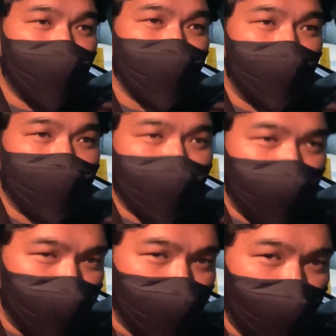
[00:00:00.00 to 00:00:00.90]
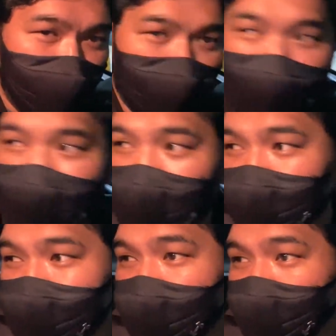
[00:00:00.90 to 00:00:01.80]
So I'll show you what it
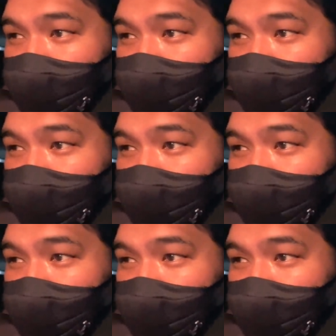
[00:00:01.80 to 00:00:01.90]
looks like.